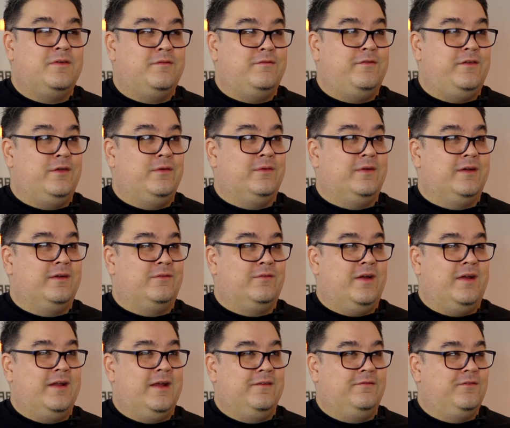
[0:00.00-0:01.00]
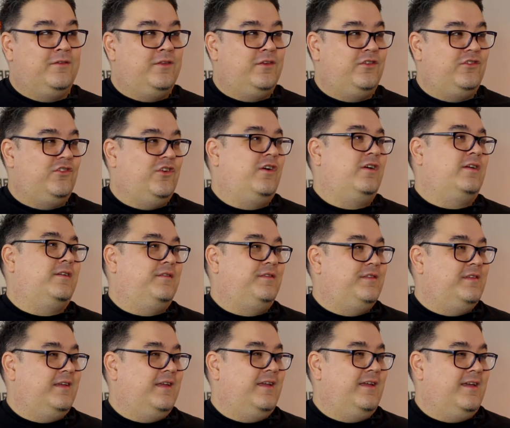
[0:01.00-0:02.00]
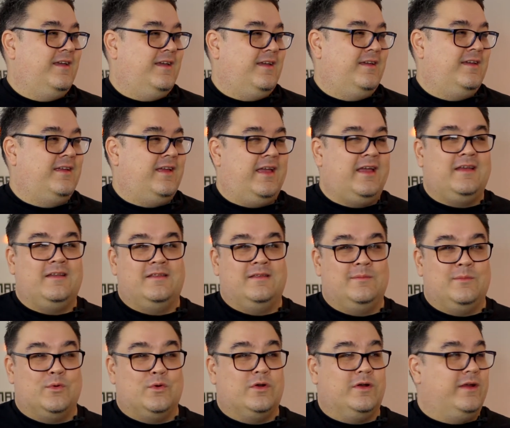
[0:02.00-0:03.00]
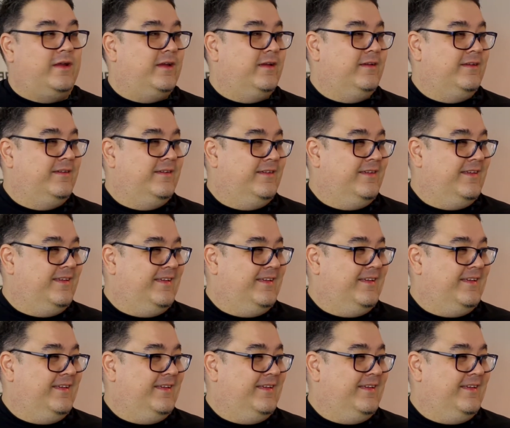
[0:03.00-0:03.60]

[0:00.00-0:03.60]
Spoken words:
review it right after the shock of seeing it at 8 in the morning.